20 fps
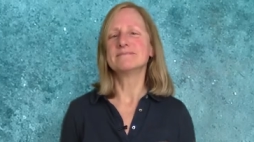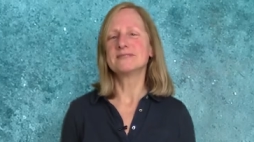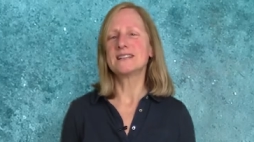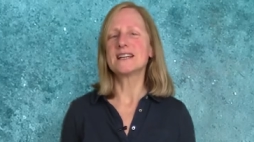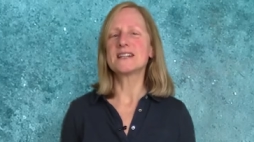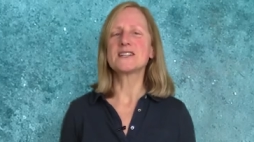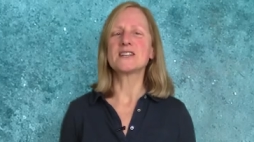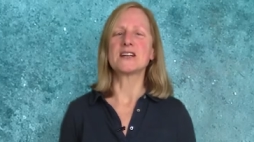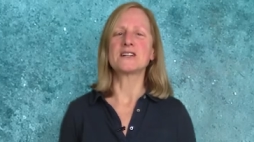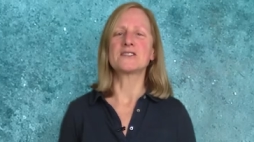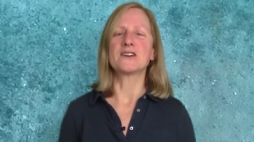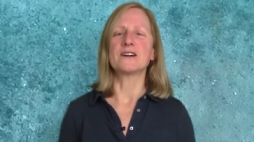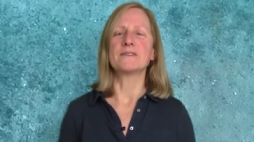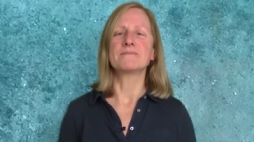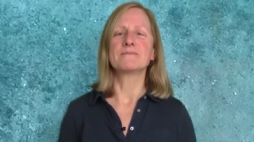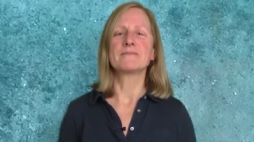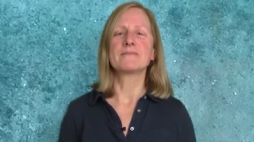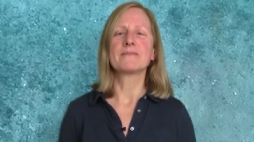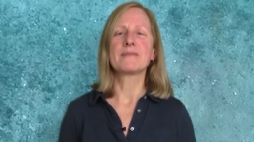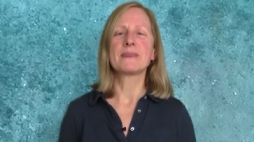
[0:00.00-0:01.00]
etc.
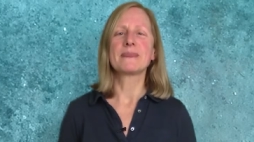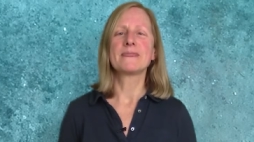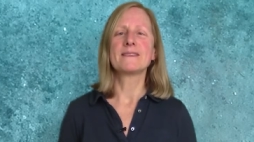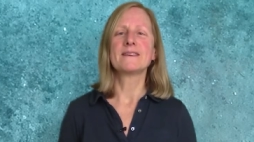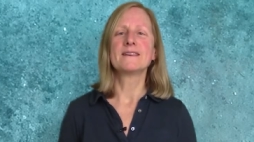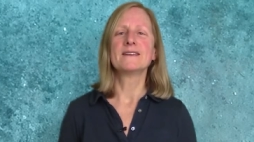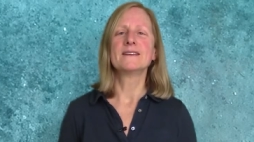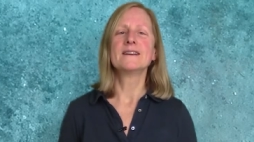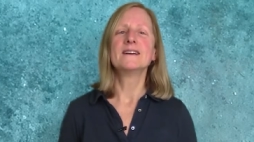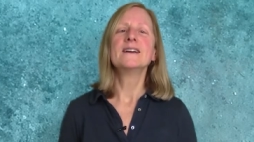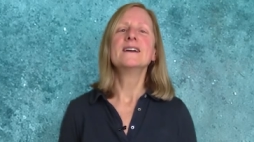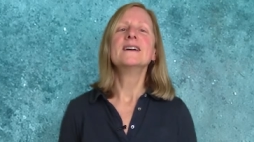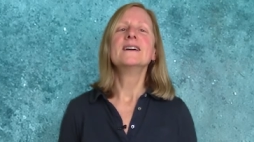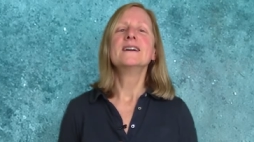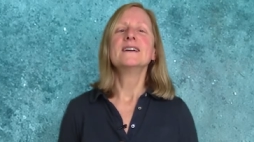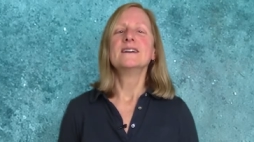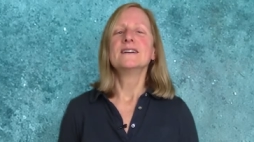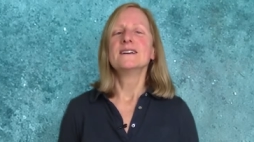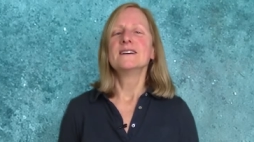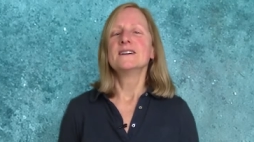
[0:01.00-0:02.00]

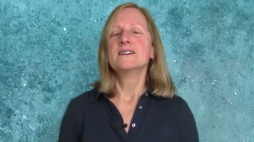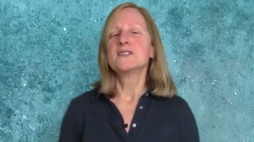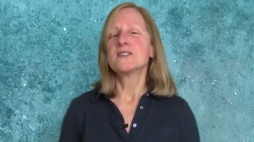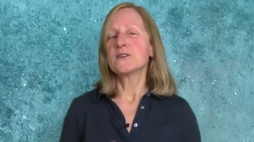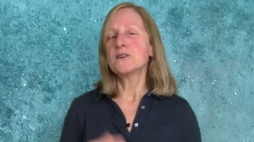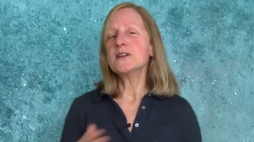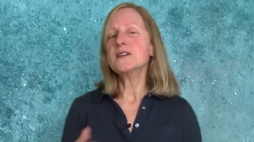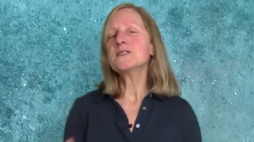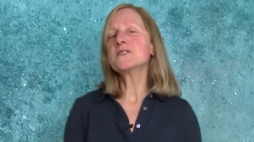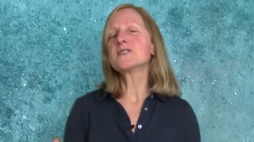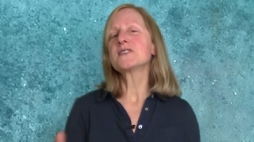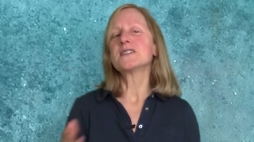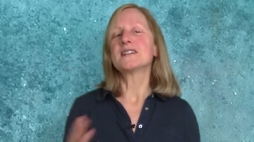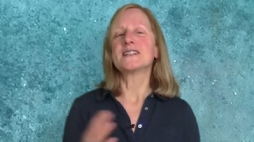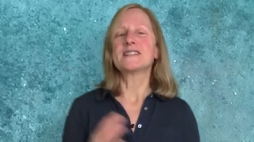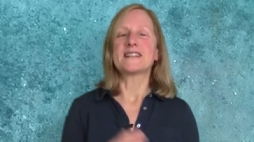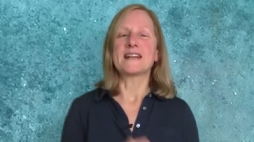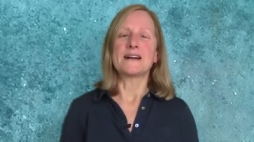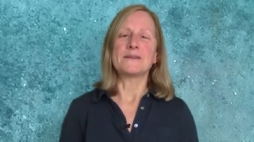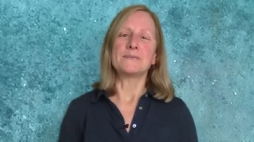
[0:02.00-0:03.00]
So here's an
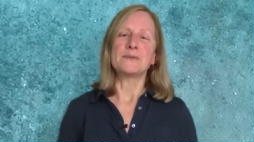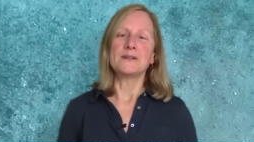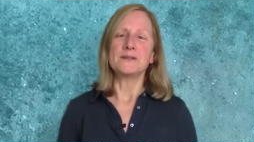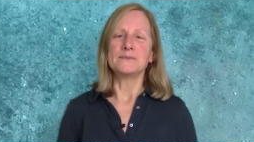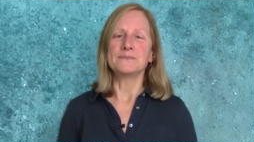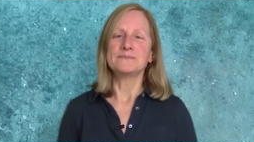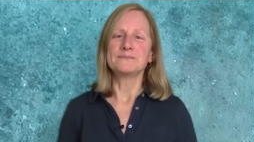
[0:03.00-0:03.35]
example.